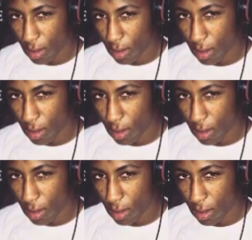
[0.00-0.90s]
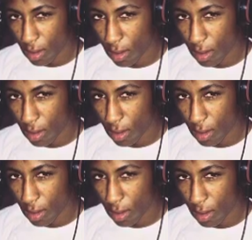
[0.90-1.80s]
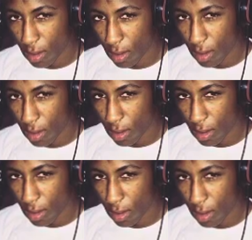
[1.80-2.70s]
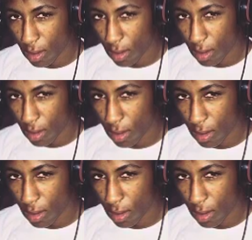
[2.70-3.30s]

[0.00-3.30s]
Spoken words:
The person shown says nothing.